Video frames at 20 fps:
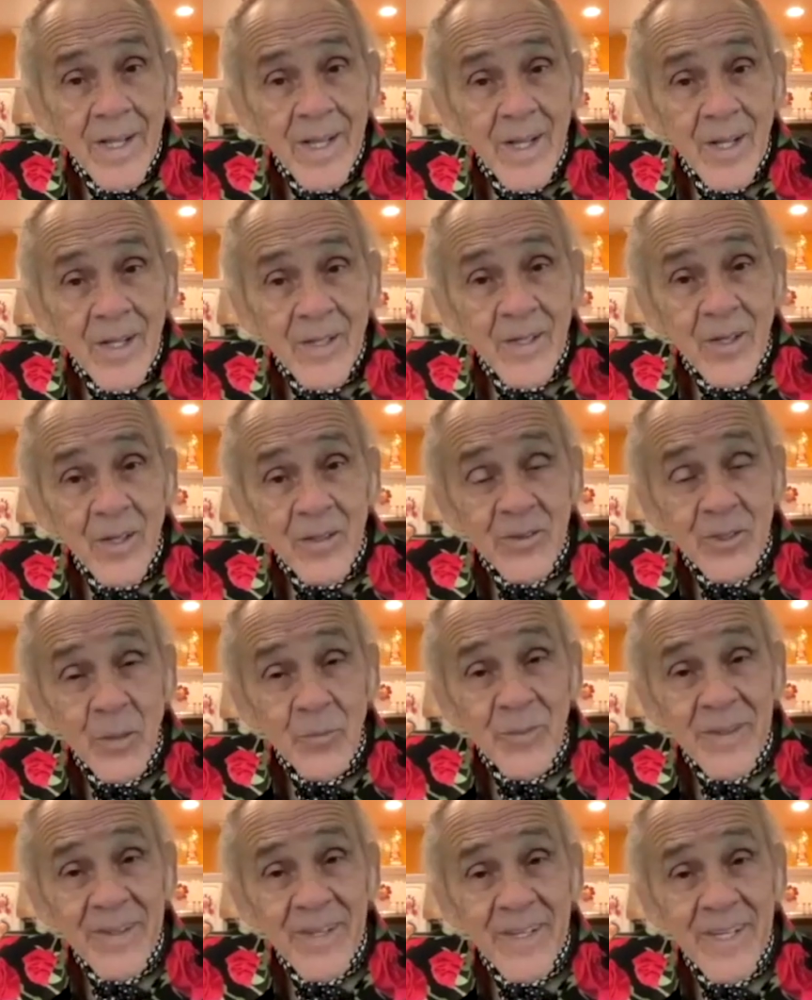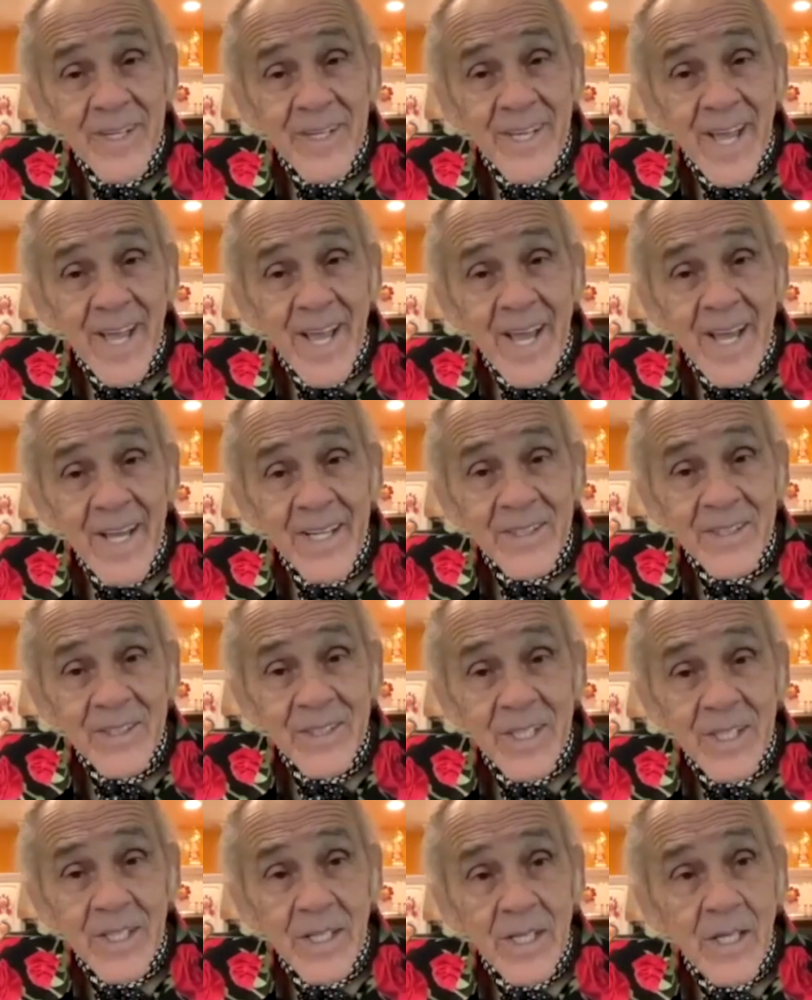uh, something that he asked.
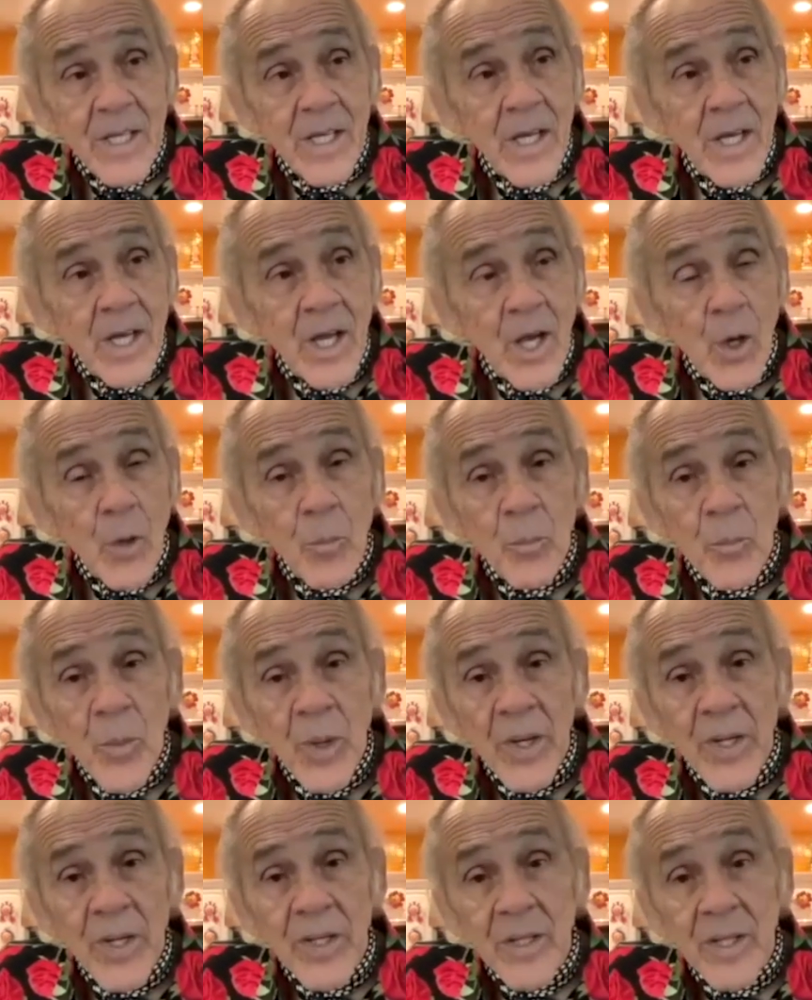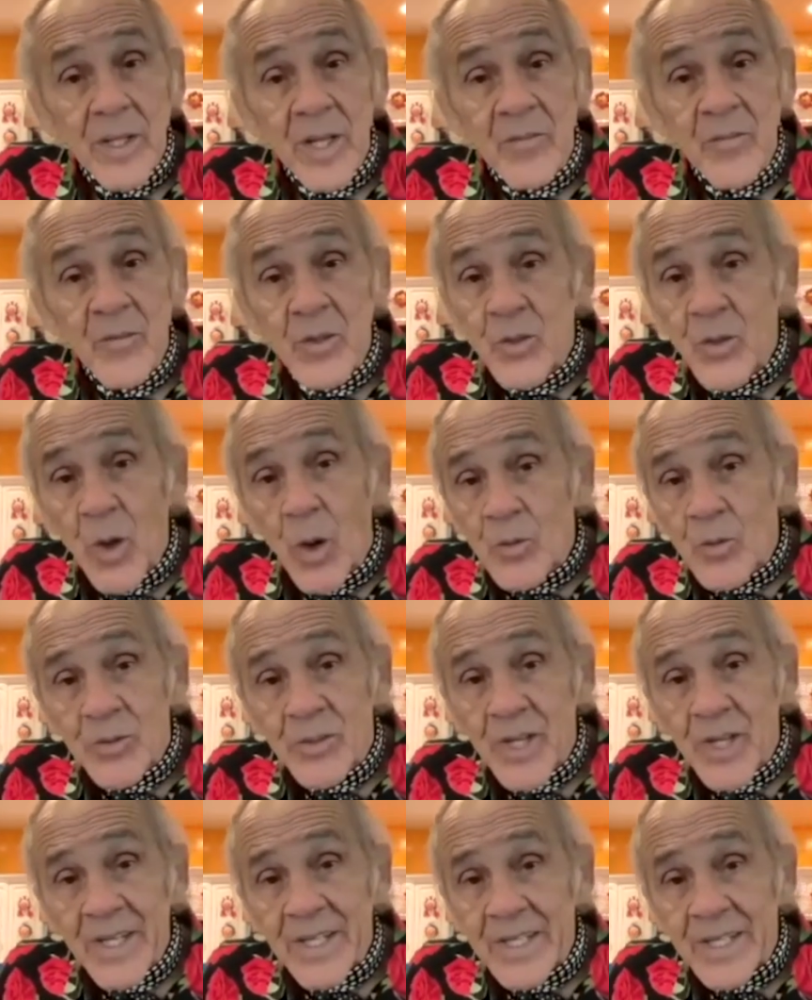But if you don't
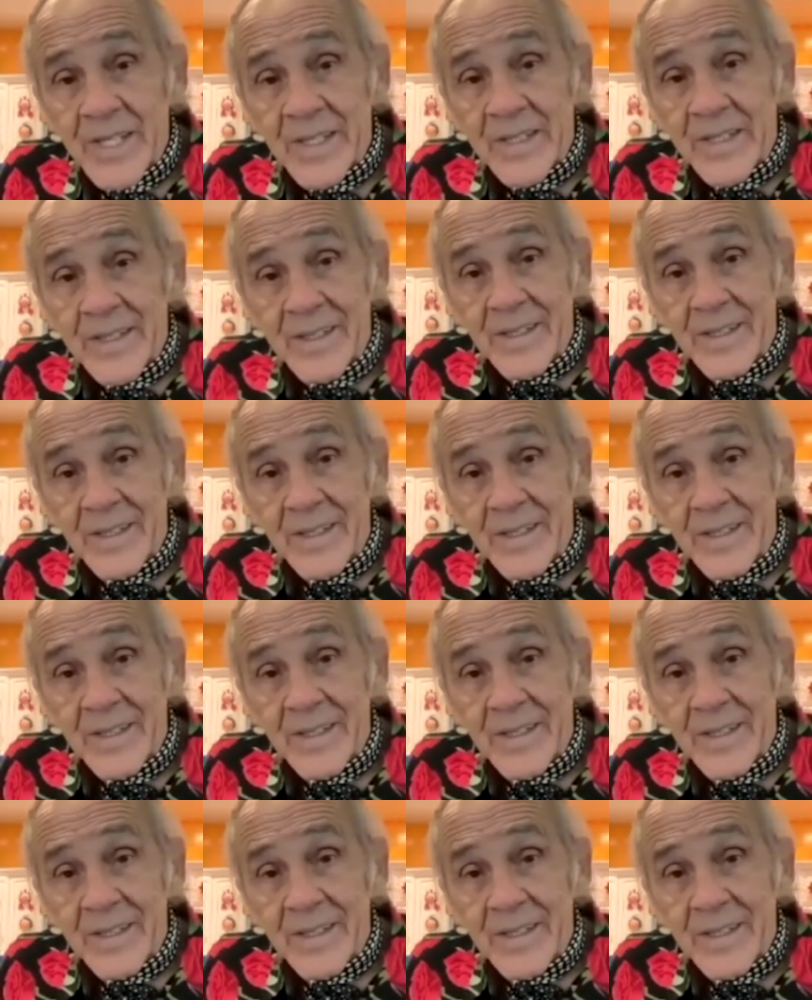take it